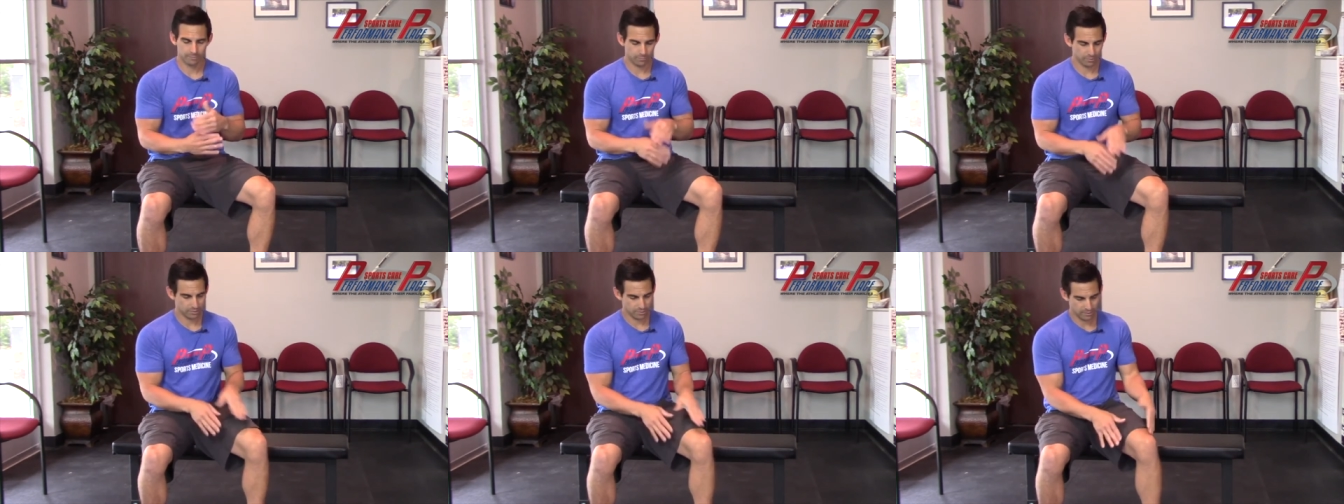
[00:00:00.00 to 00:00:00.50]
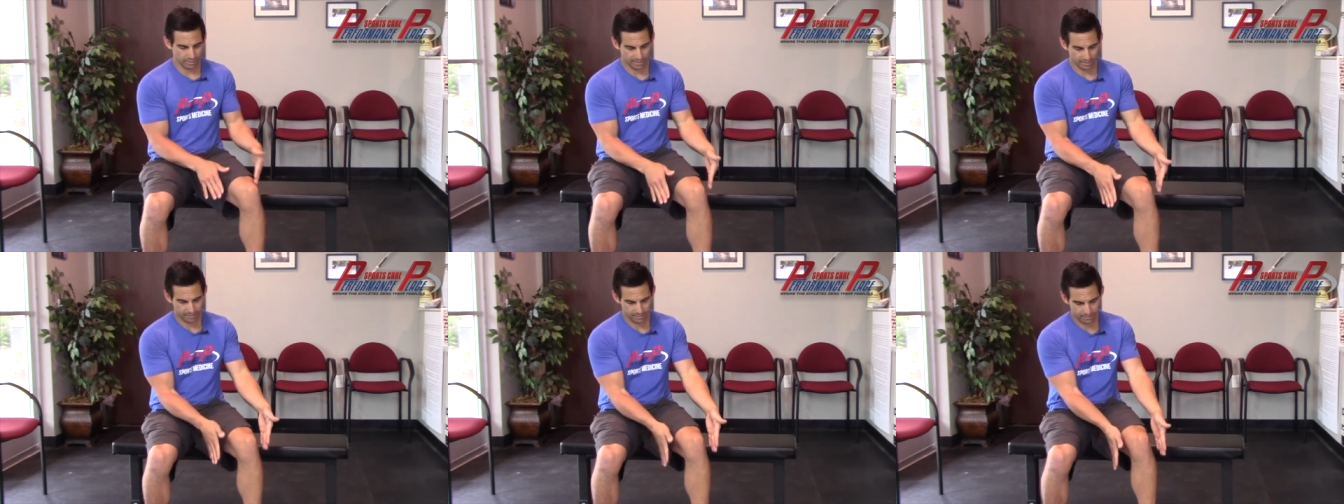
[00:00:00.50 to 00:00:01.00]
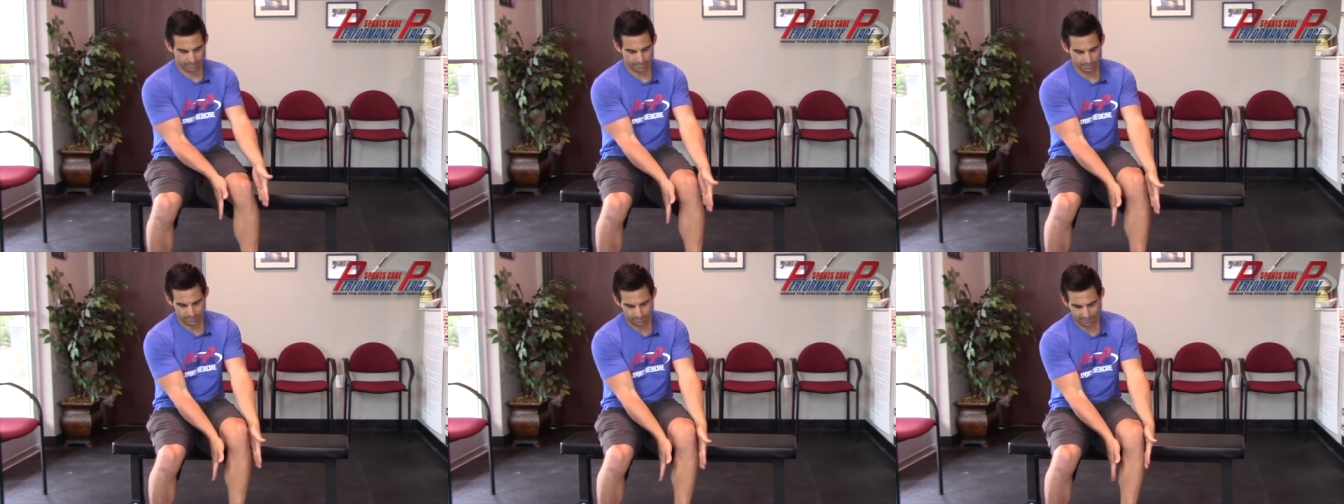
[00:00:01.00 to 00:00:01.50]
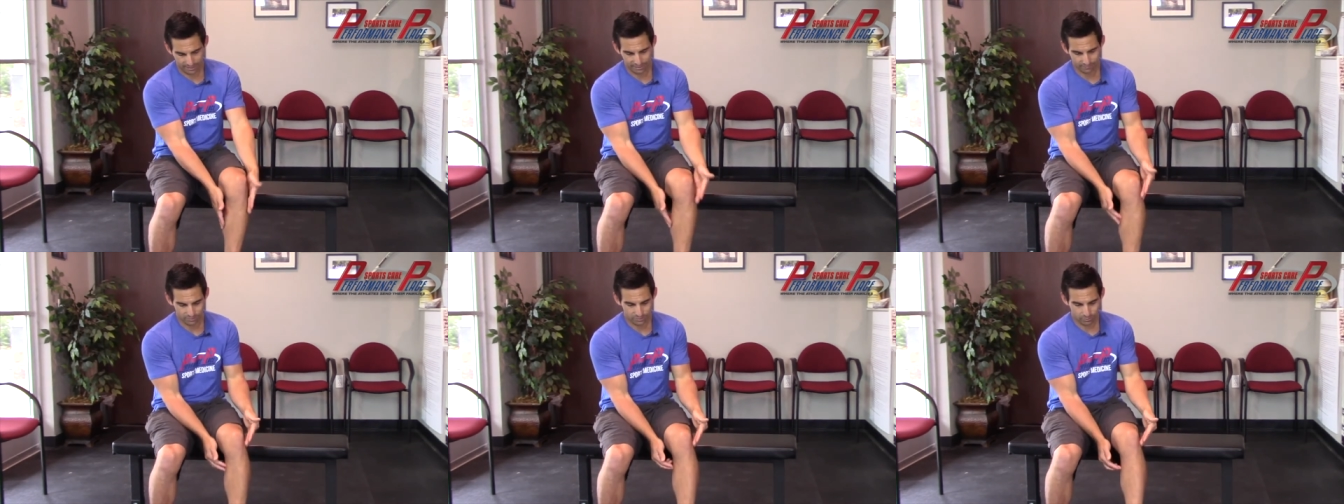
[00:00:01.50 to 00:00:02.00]
which is like, I
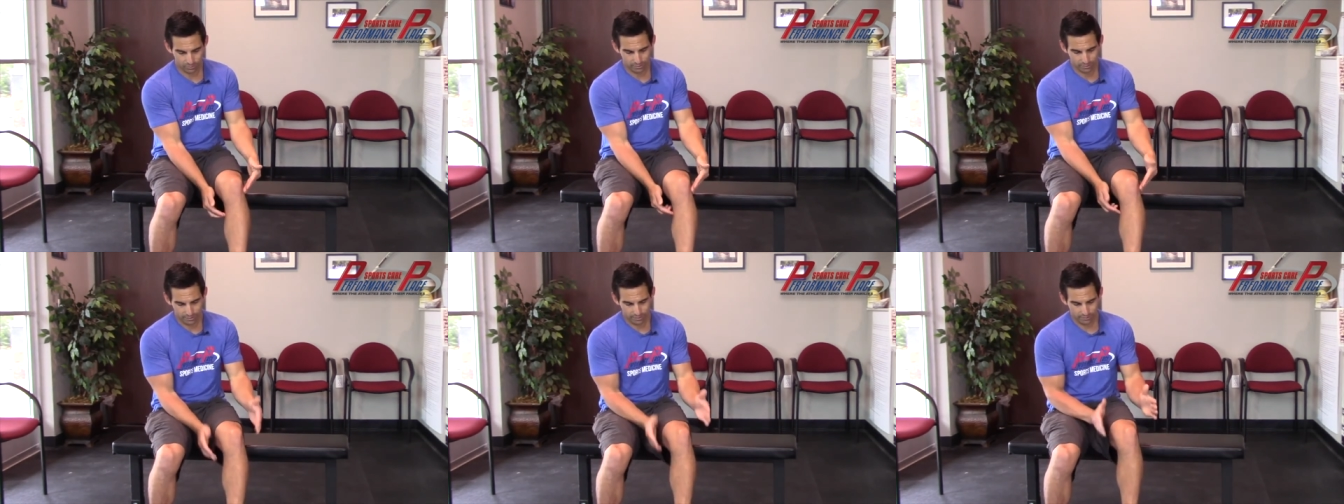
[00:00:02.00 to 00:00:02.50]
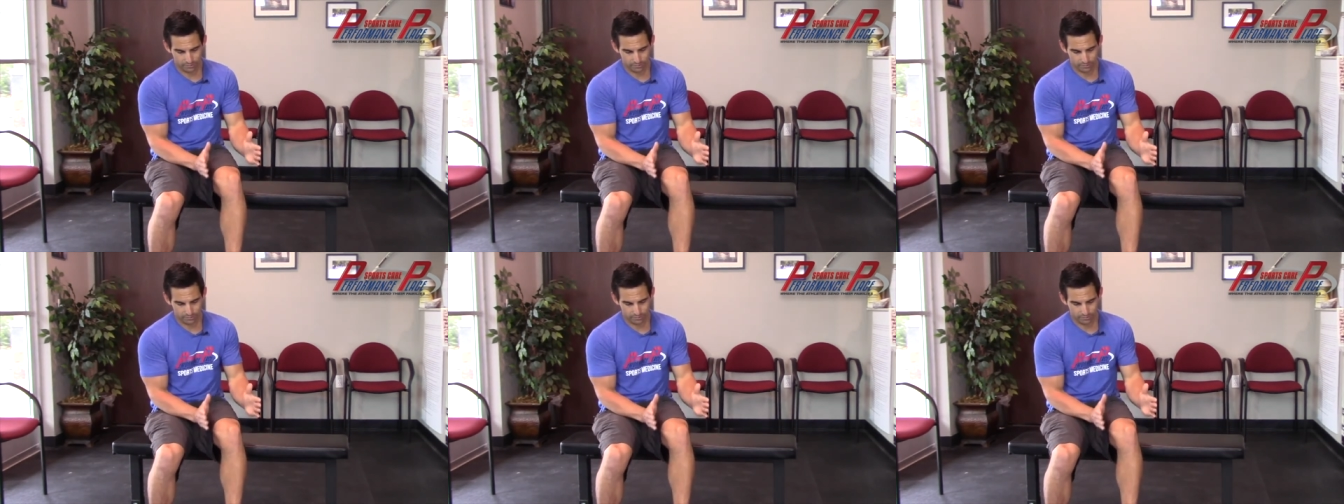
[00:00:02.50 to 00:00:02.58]
can't even do it.